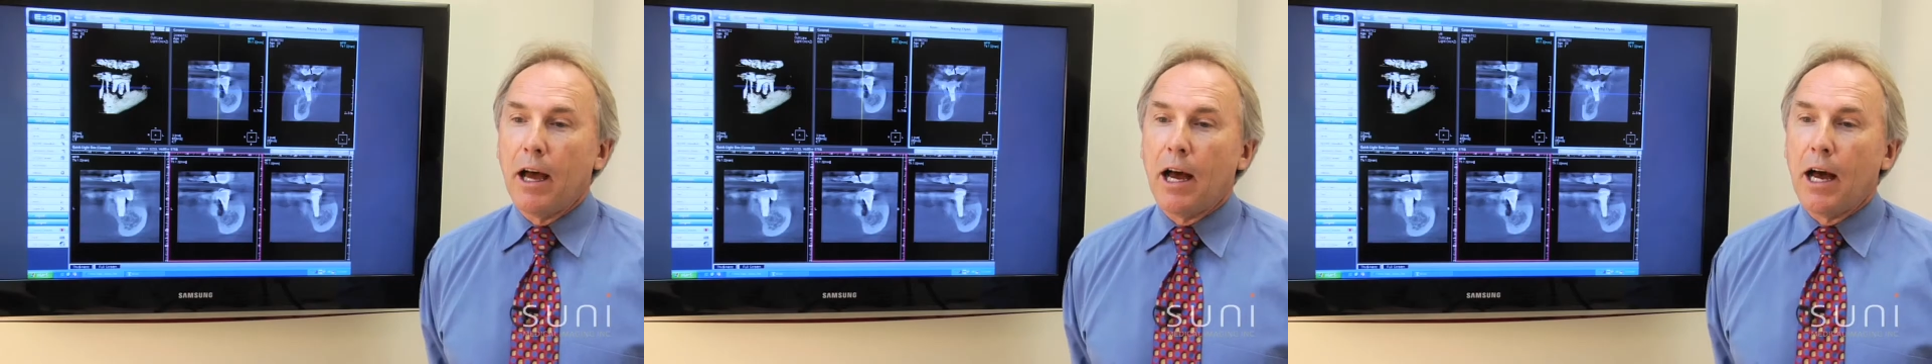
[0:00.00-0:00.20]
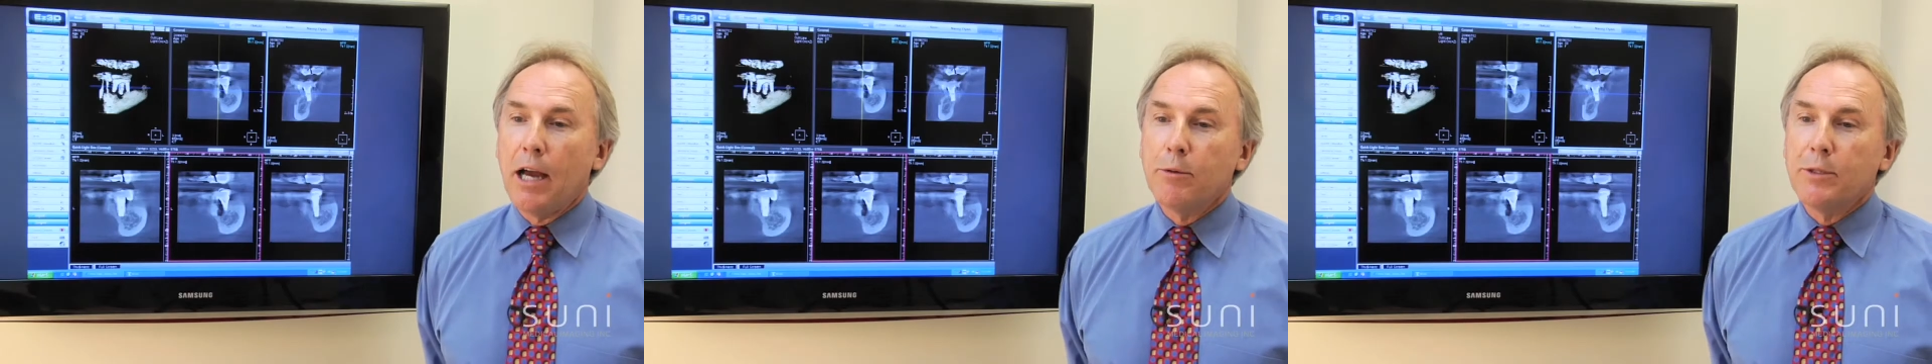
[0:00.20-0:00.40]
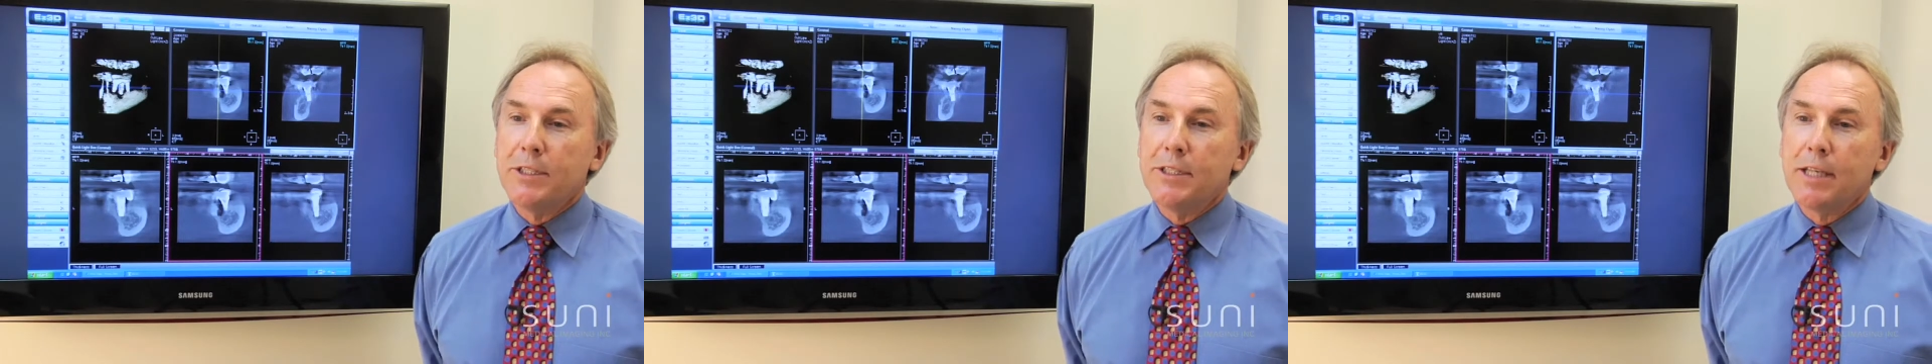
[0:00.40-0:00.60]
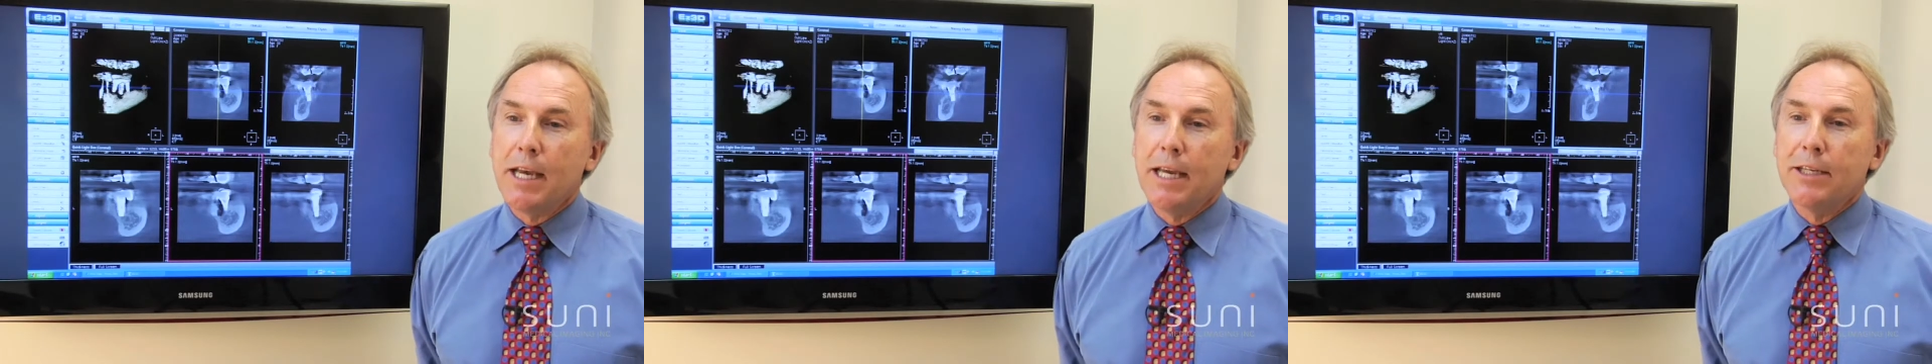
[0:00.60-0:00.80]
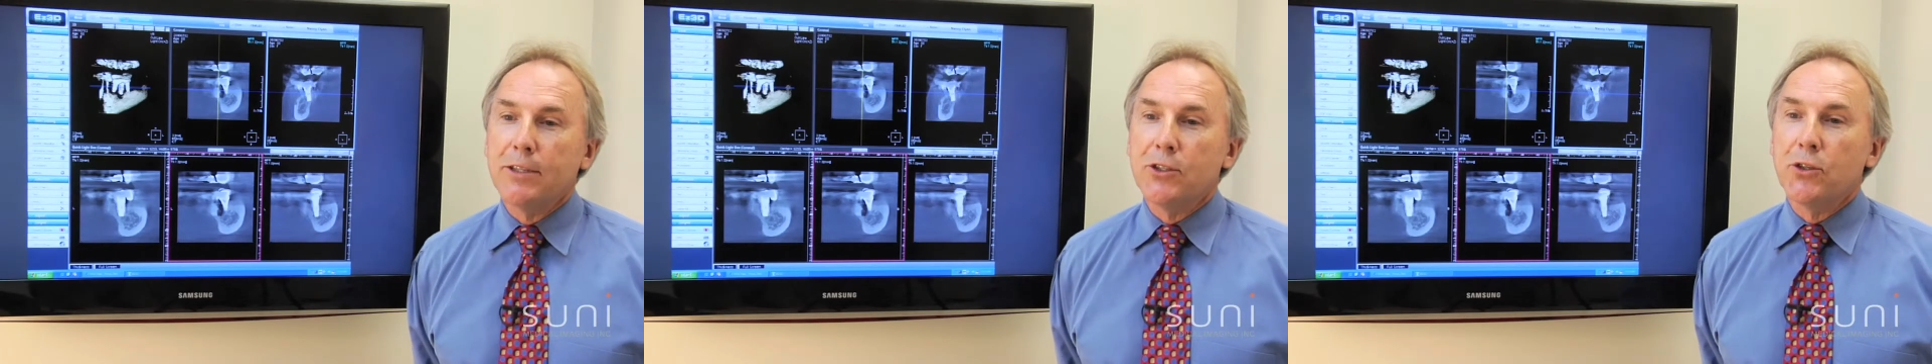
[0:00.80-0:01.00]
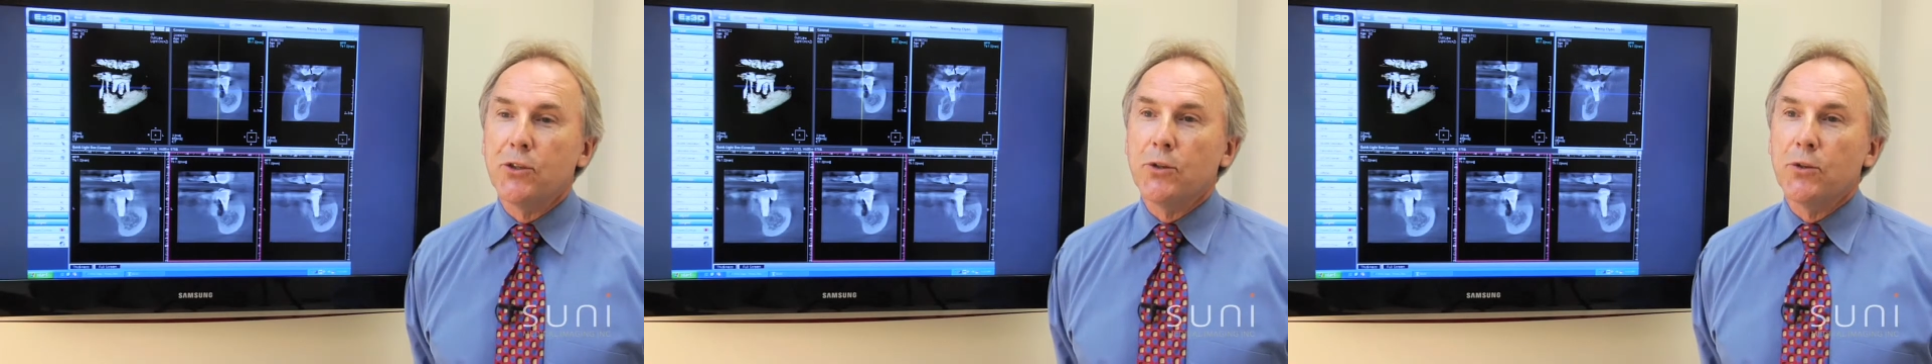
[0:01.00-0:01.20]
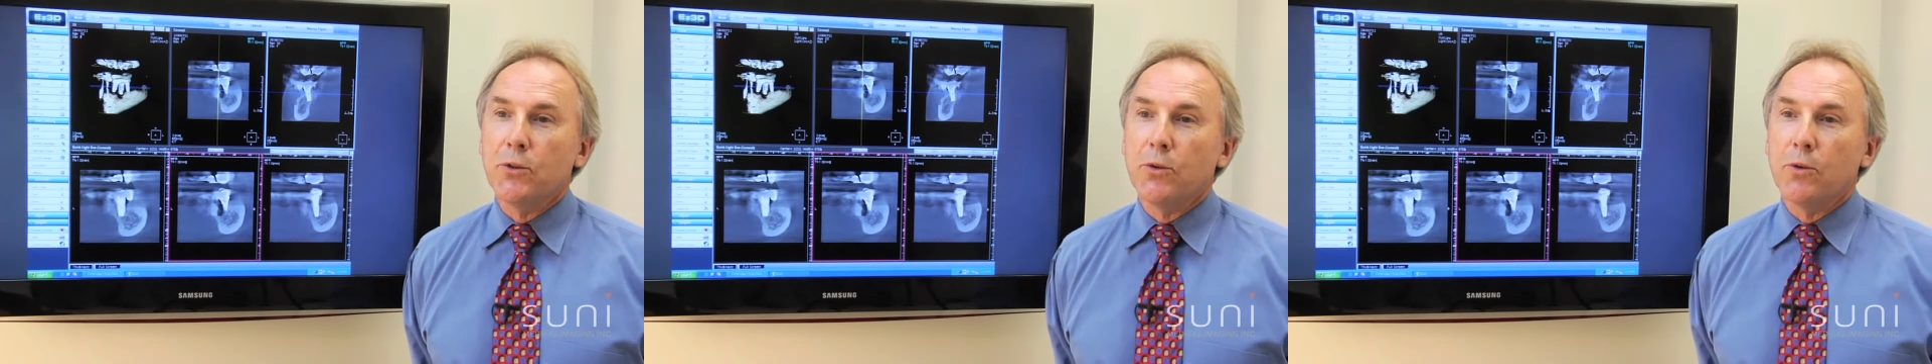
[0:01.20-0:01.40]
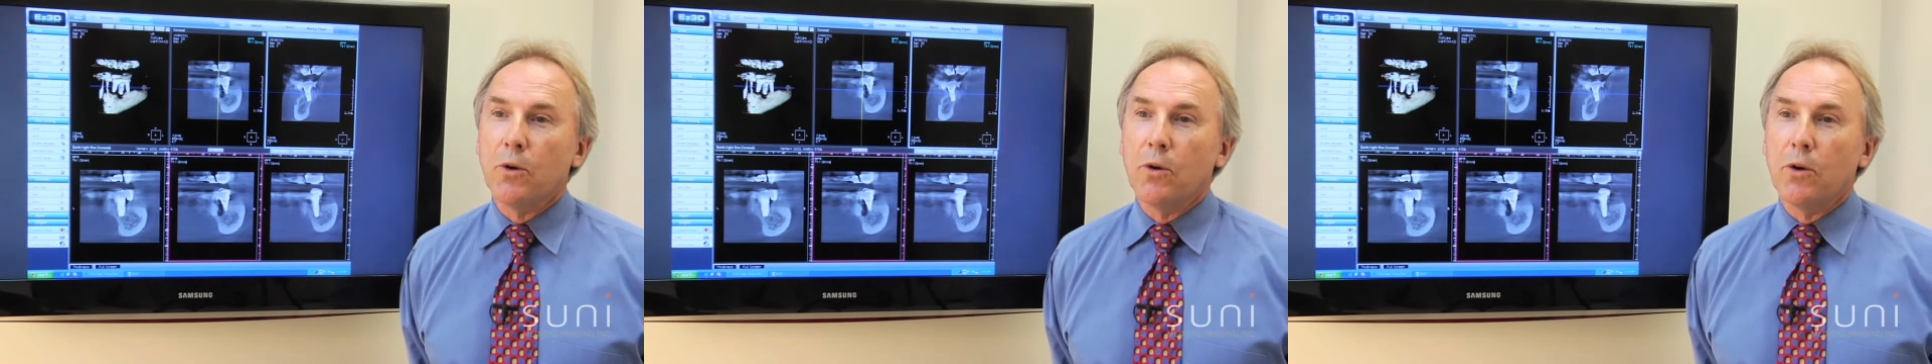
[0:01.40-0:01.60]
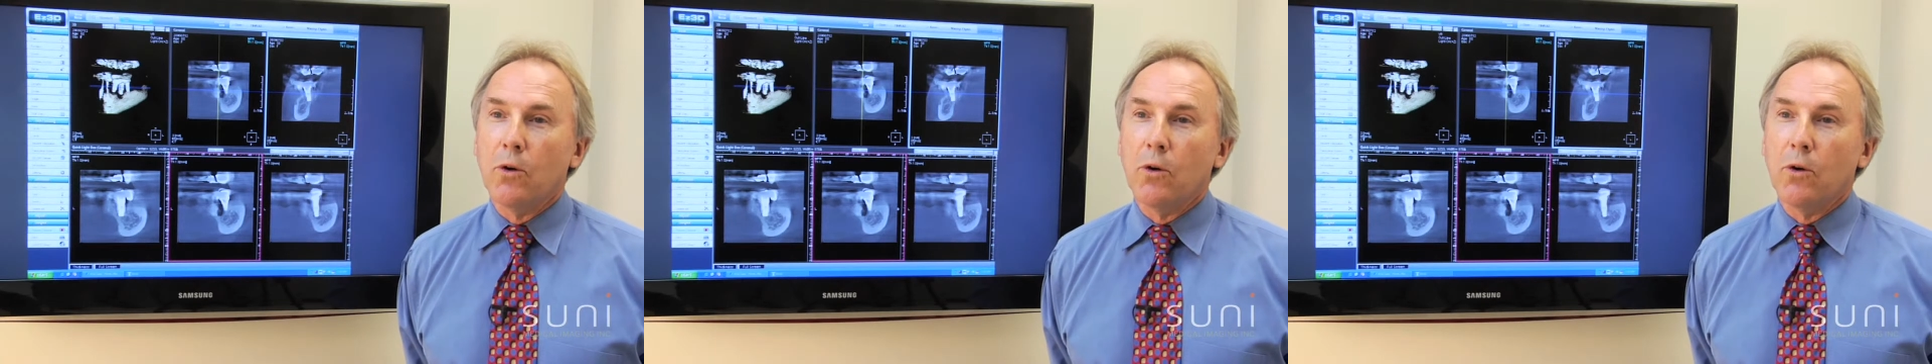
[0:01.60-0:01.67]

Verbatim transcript: I would say to